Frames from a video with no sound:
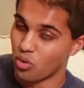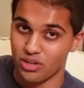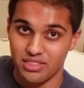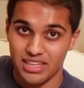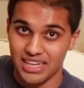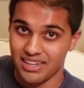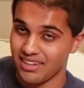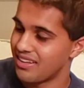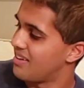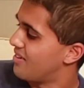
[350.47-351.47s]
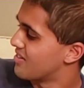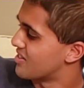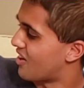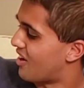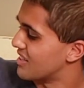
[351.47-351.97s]
award thing,
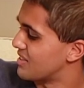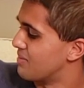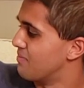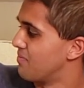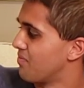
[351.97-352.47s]
which is awesome.